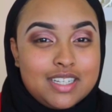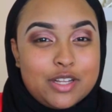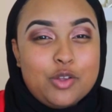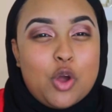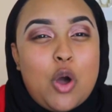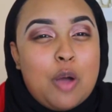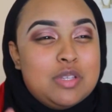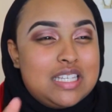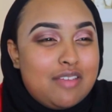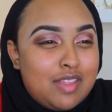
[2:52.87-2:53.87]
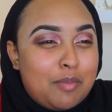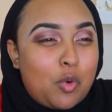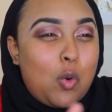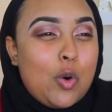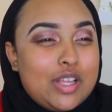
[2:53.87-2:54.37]
you know, I was giving them
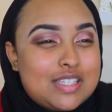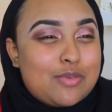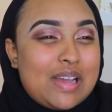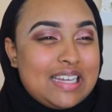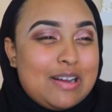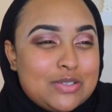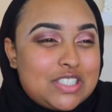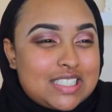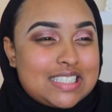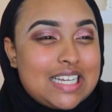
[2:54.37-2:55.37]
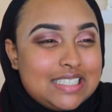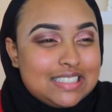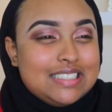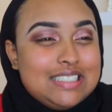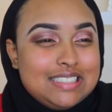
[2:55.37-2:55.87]
coins away and I was just like,
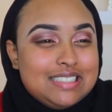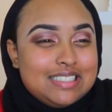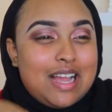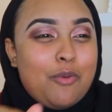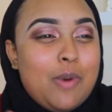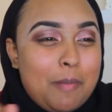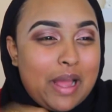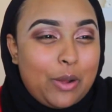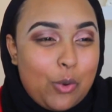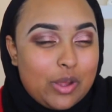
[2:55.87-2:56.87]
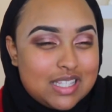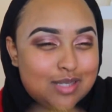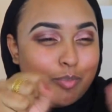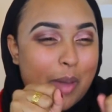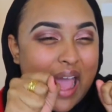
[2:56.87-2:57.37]
I want my
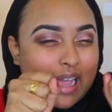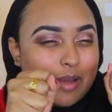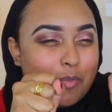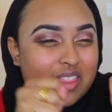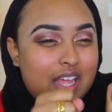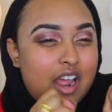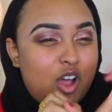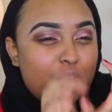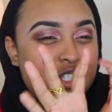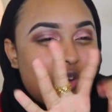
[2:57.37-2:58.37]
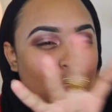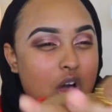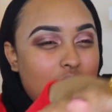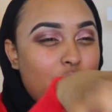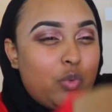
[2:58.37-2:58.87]
coins back, but then I also
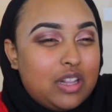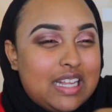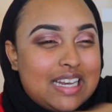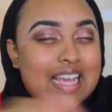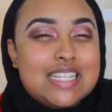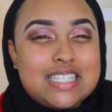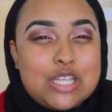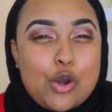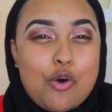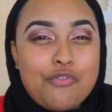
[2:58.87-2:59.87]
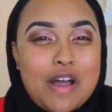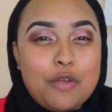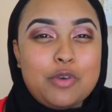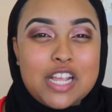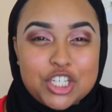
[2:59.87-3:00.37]
want a really nice, you know,
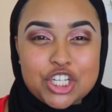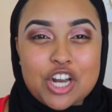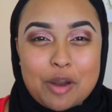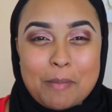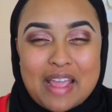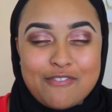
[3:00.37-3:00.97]
foundation on my